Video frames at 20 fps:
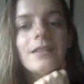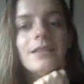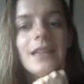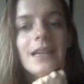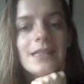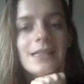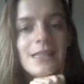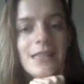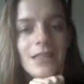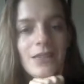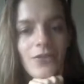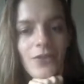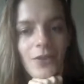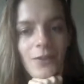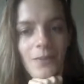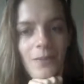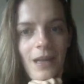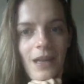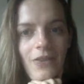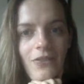that's it
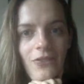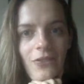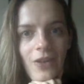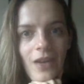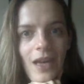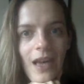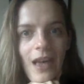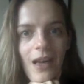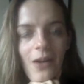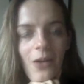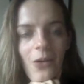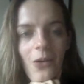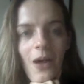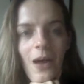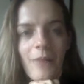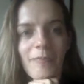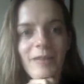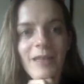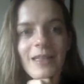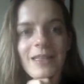from me for now.
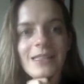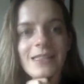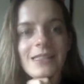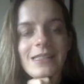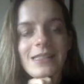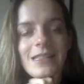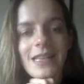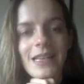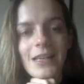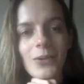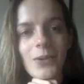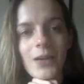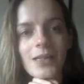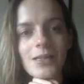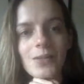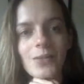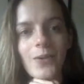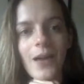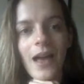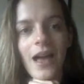I'm gonna see you
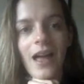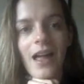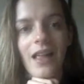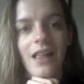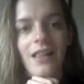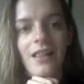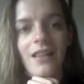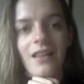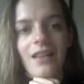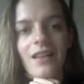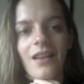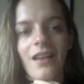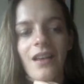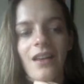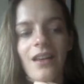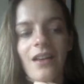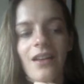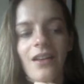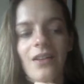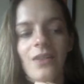as well
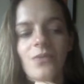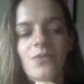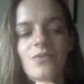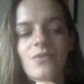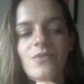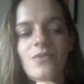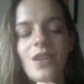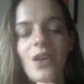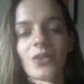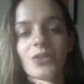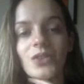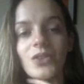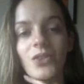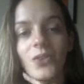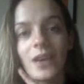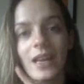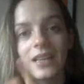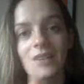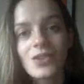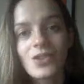on
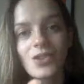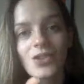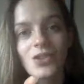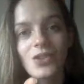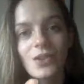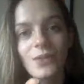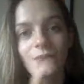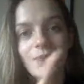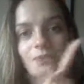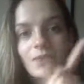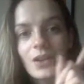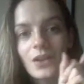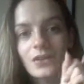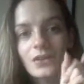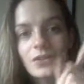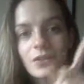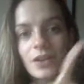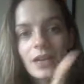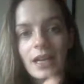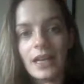Twitch.
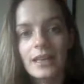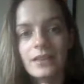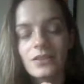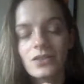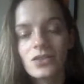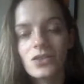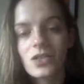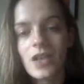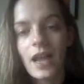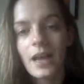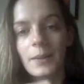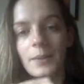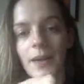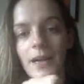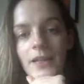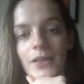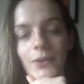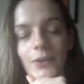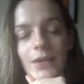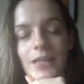Don't forget to check
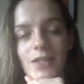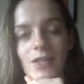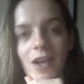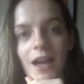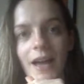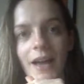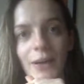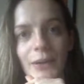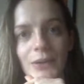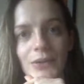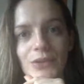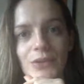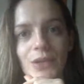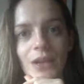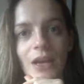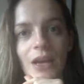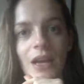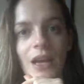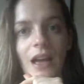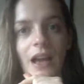my Twitch out.
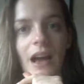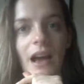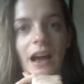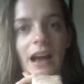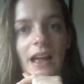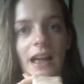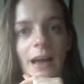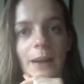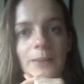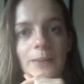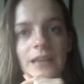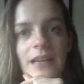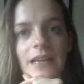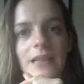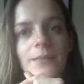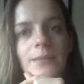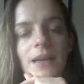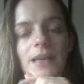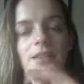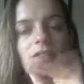I
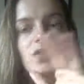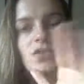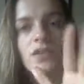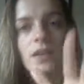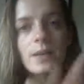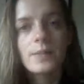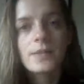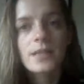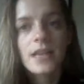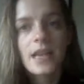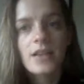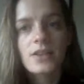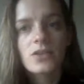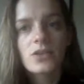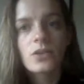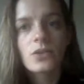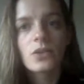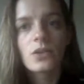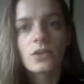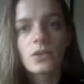update my stream
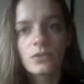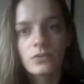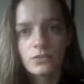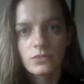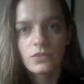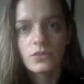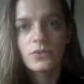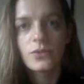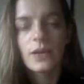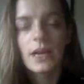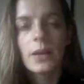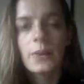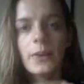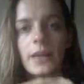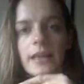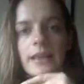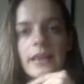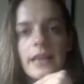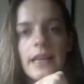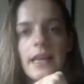schedule
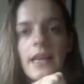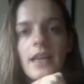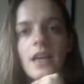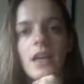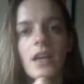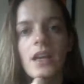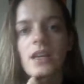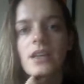frequently.